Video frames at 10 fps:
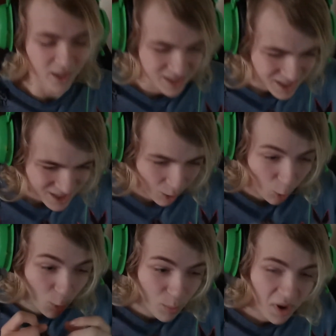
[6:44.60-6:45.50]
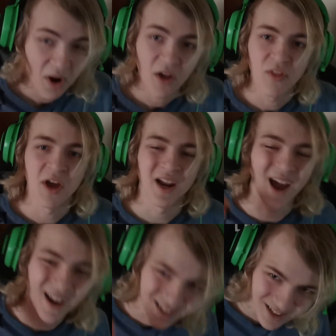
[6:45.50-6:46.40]
Let's just hope that
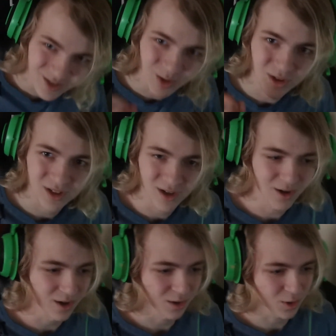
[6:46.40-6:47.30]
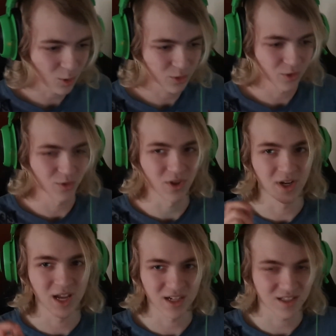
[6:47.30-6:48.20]
I get to uh, go to the
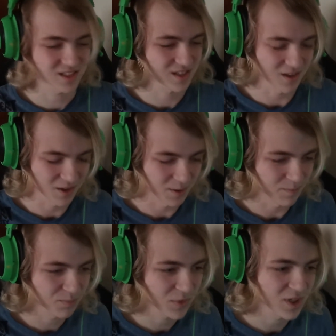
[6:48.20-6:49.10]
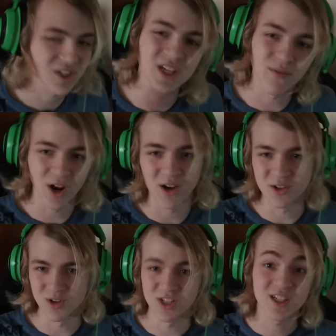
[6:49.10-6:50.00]
next uh,
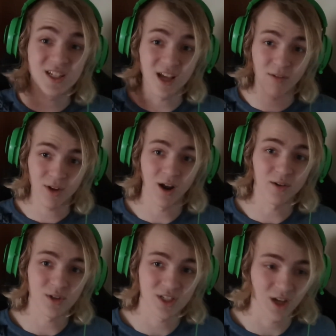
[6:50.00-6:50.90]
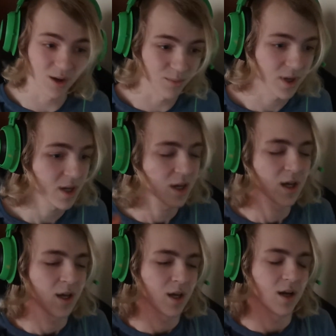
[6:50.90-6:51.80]
700, 700 sub.
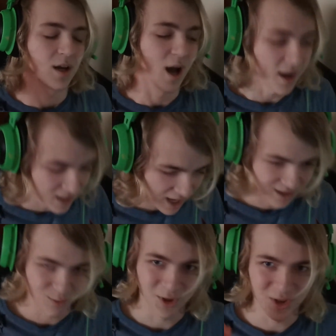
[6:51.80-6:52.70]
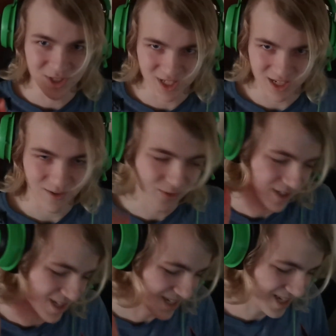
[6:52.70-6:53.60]
Again, when this, if
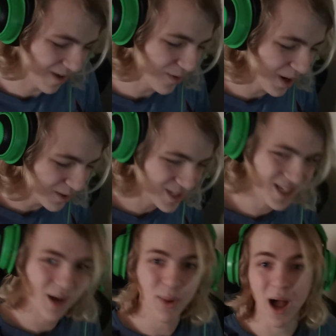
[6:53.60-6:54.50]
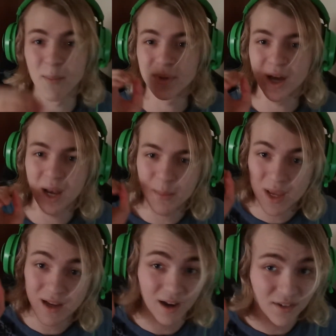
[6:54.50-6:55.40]
it's a 700 sub, I'm gonna
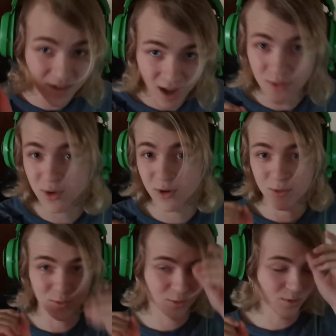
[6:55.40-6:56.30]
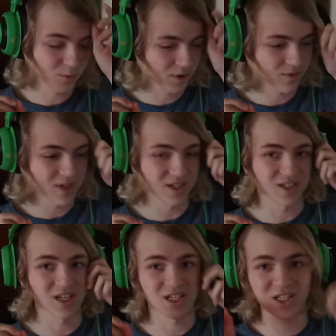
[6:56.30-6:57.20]
make another one of
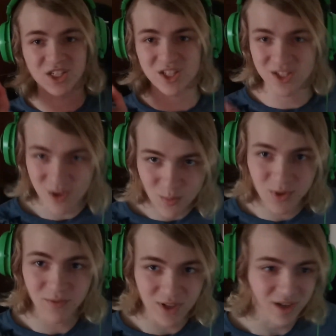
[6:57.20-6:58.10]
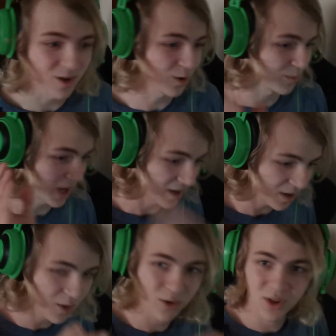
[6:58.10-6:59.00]
these stupid video,
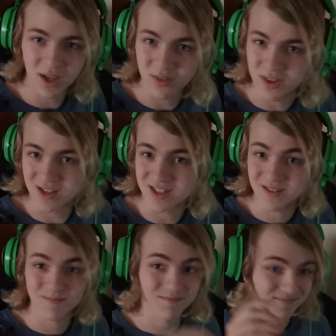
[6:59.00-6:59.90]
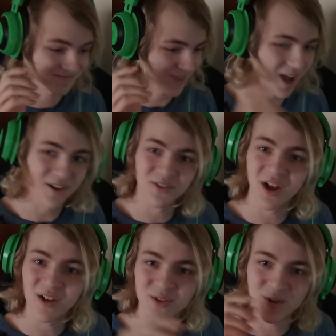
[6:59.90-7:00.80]
another like this,
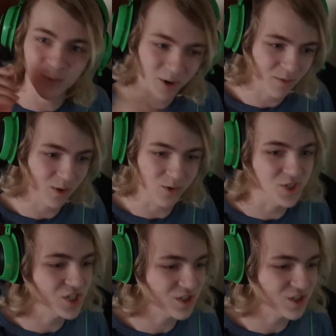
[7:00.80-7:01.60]
another one of those